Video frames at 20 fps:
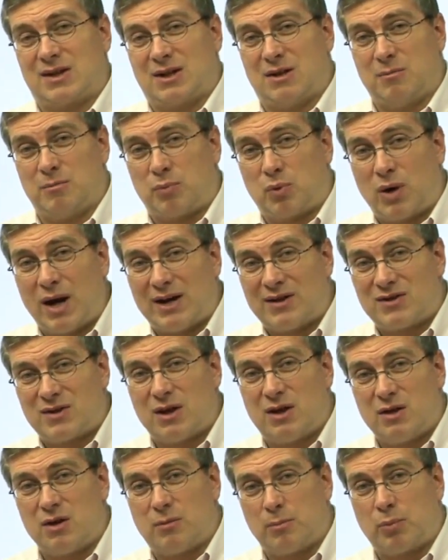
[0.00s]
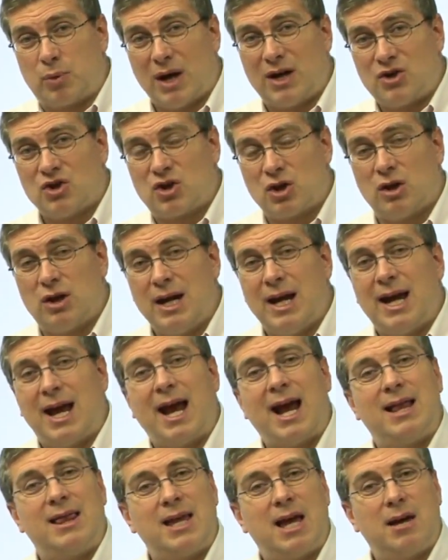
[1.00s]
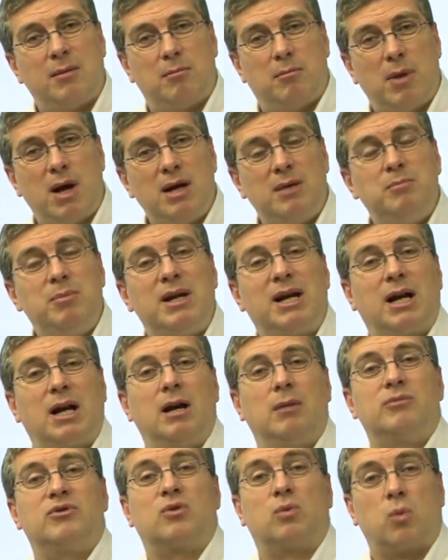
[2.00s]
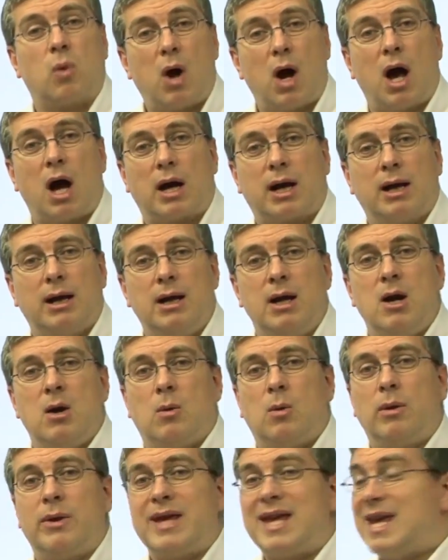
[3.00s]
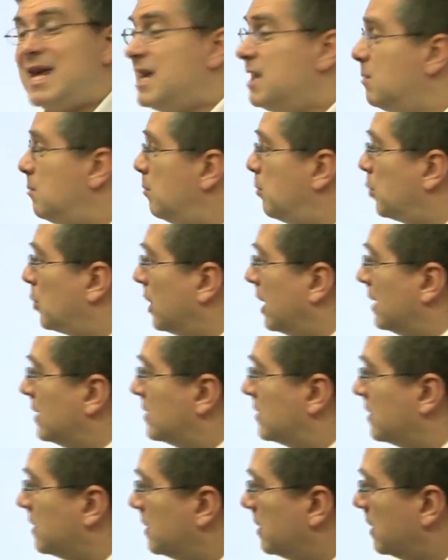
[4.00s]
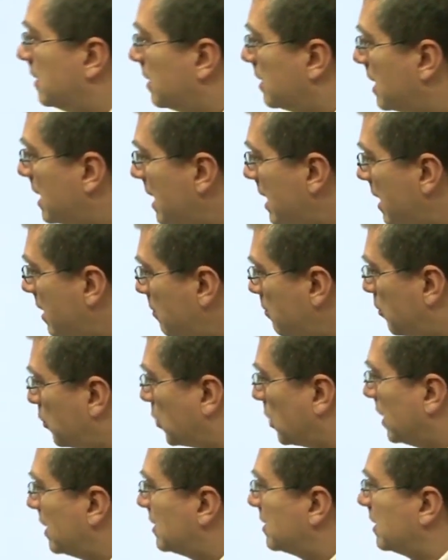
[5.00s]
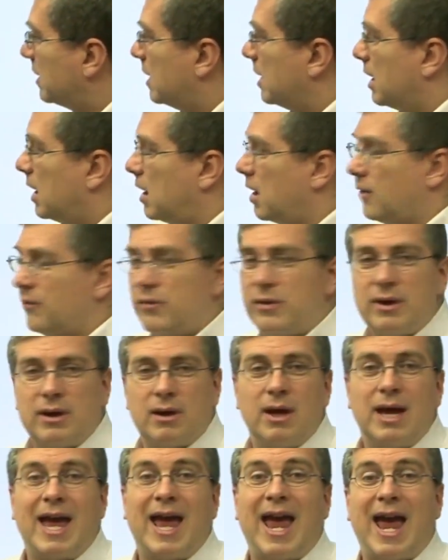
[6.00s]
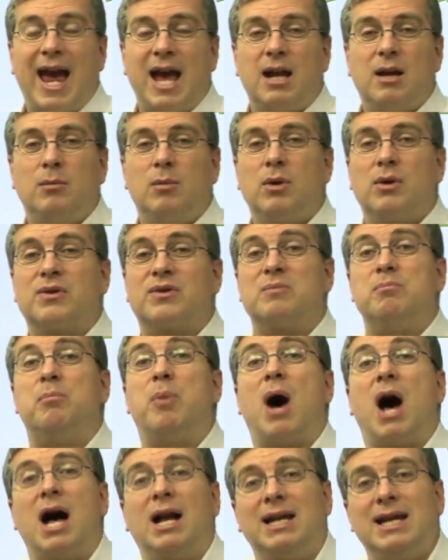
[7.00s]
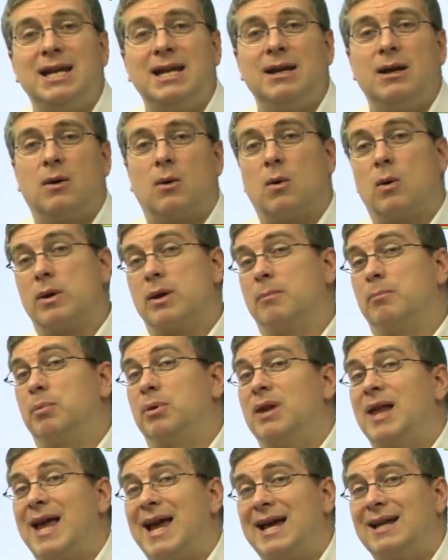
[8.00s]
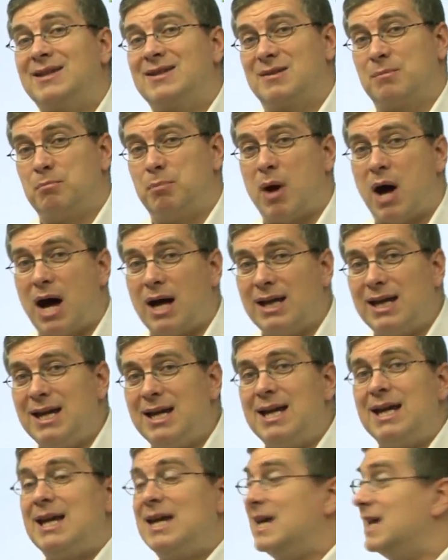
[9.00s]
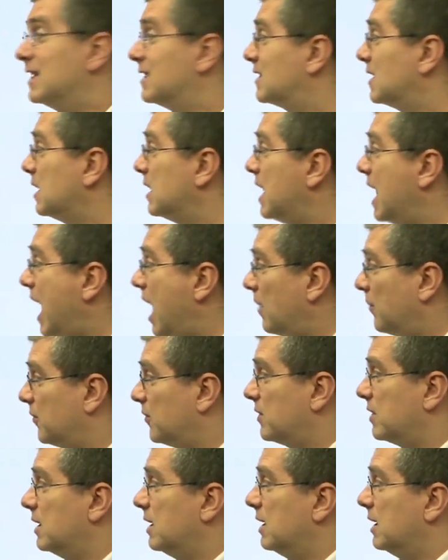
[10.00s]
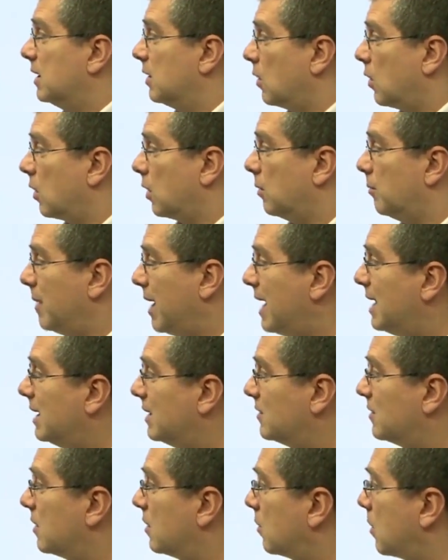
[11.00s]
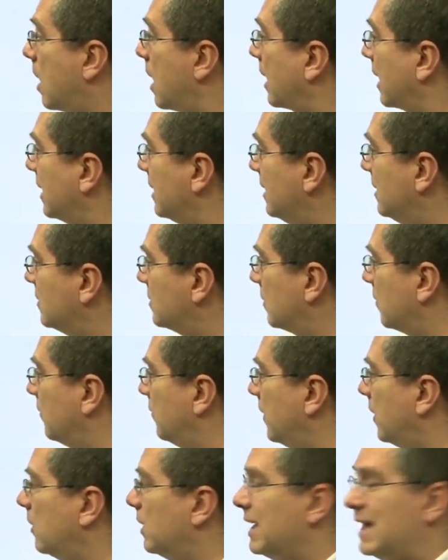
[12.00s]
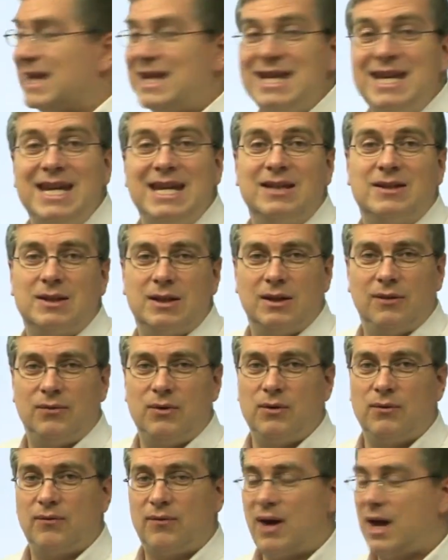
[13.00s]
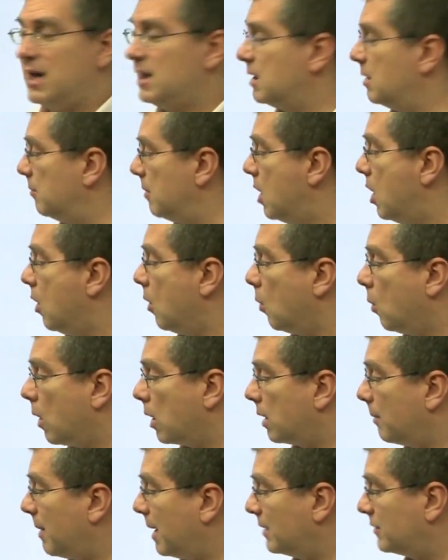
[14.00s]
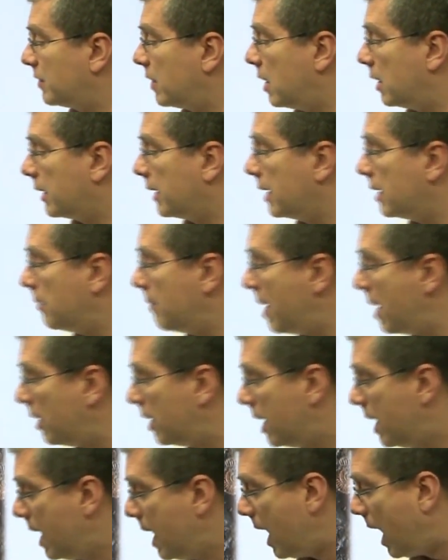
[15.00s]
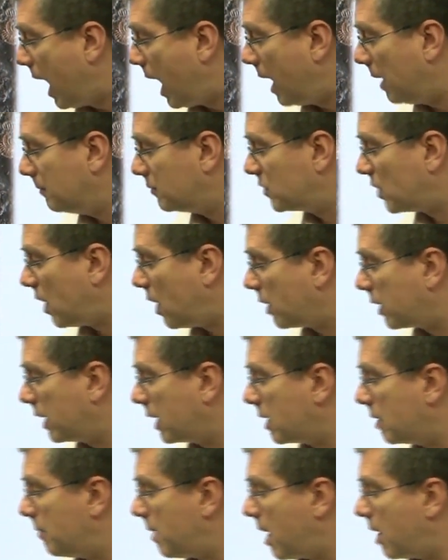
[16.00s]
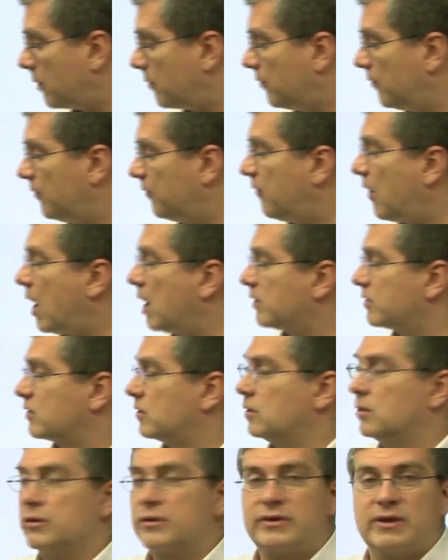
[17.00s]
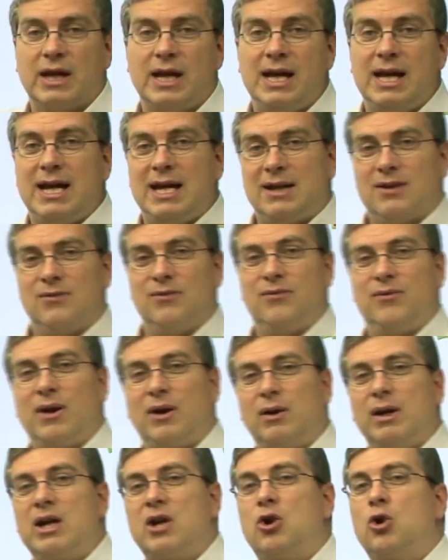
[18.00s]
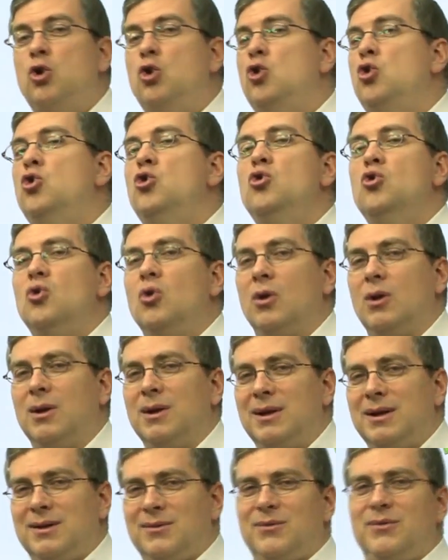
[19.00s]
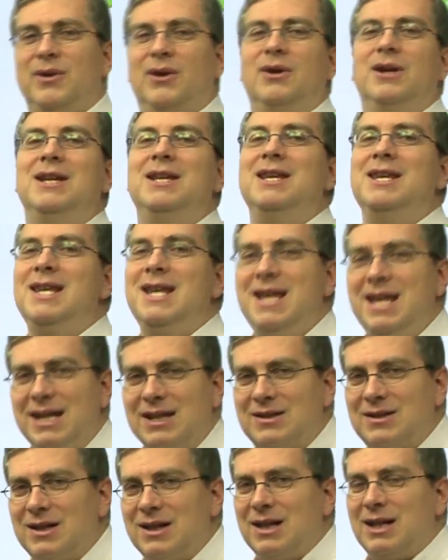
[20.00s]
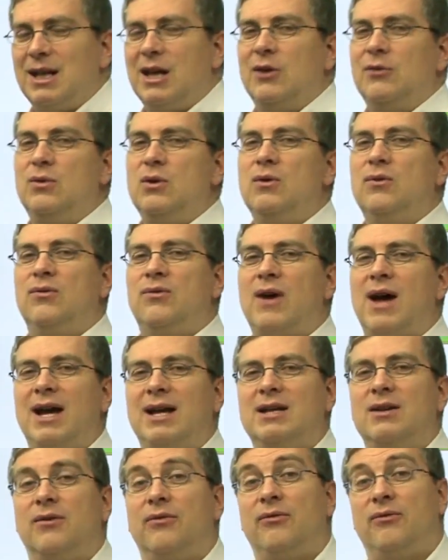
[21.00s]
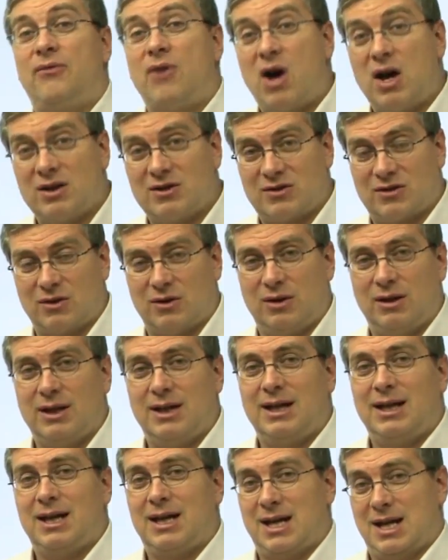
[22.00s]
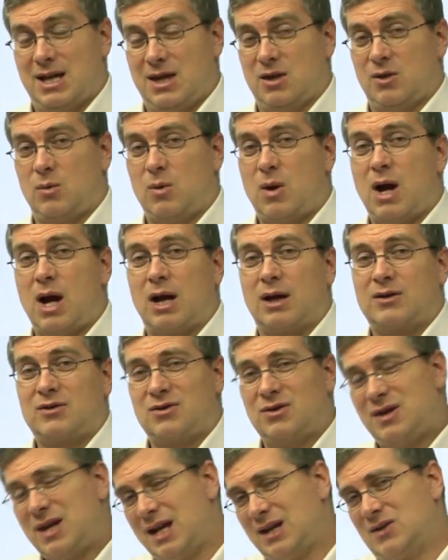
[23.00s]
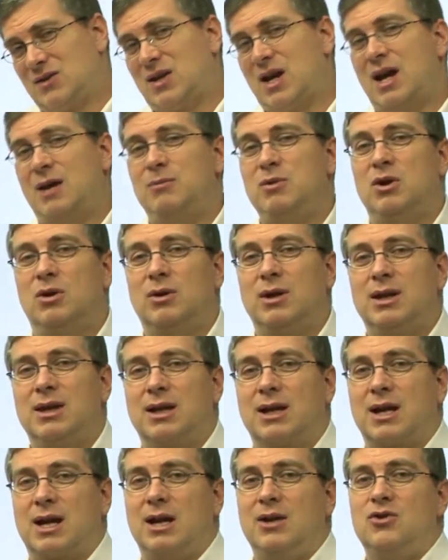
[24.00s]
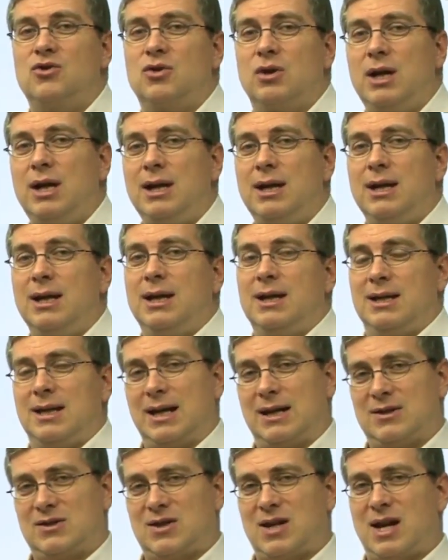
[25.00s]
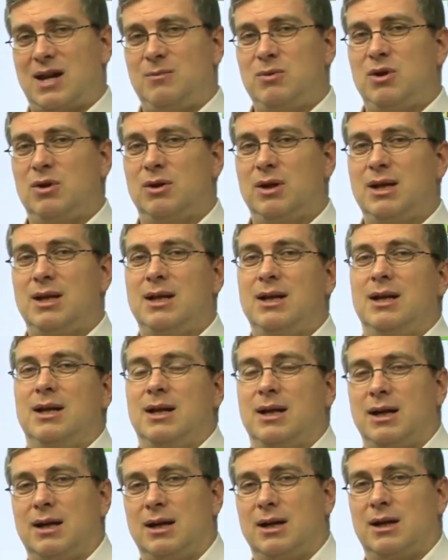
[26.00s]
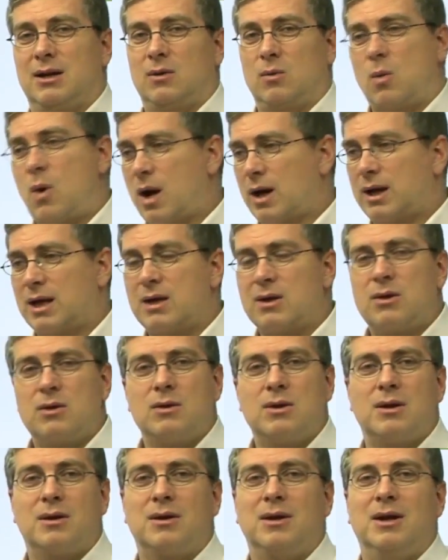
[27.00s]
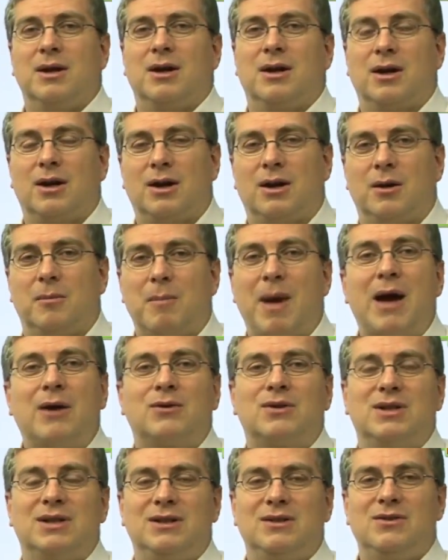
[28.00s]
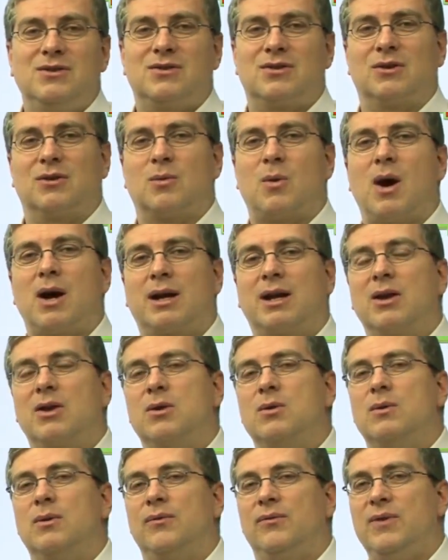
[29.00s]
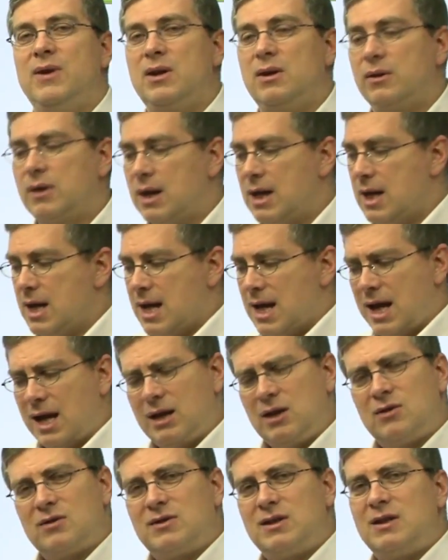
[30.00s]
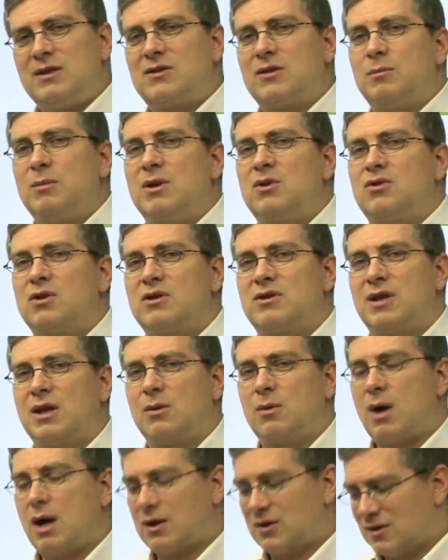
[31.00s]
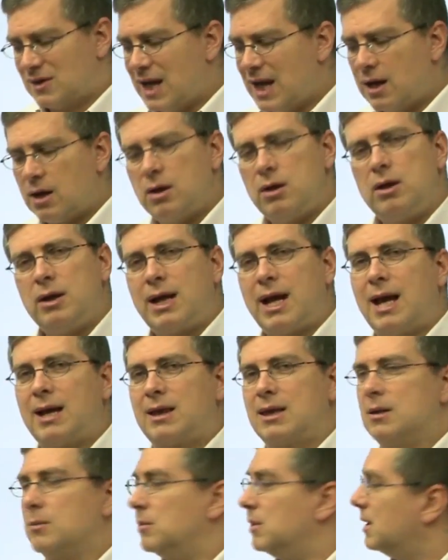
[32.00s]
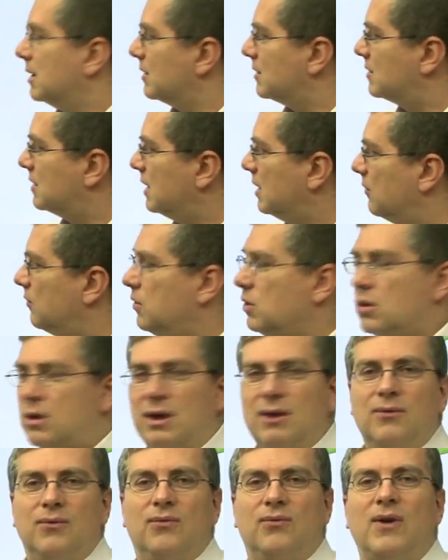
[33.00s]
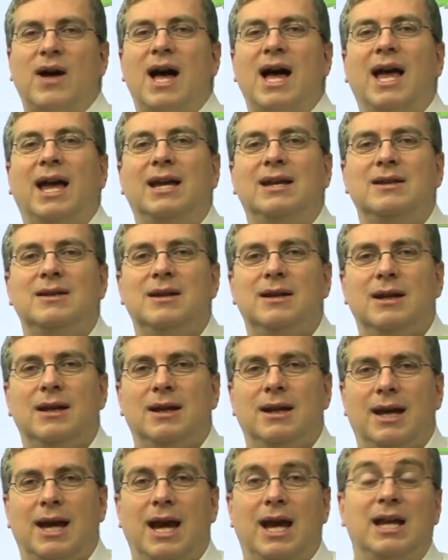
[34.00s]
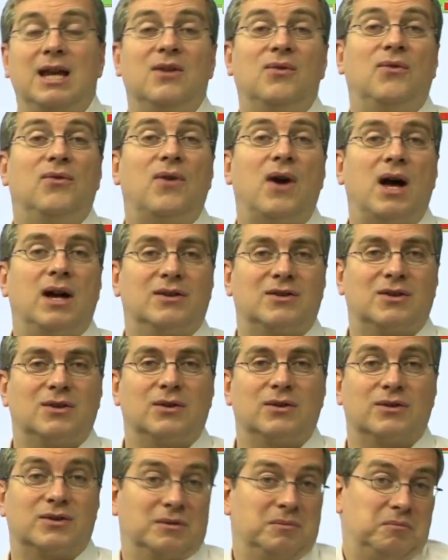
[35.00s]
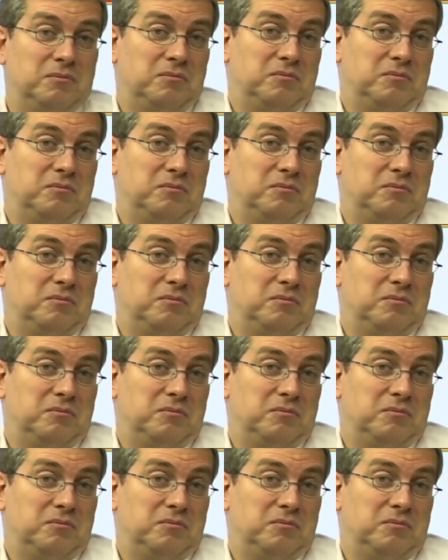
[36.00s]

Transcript: compressed under pressure, and that mud becomes rock. Well, the imprint of the animal's body or the plant's body is left or made into the rock. And these are very neat if you find them. What am I talking about? I'm talking about fossils. It's very cool, very neat if you find a fossil in the rock. So next time you're in the country, next time you're in walking through the mountains or walking through a field and you see some interesting rocks, take a look at them. See if you can find any fossils.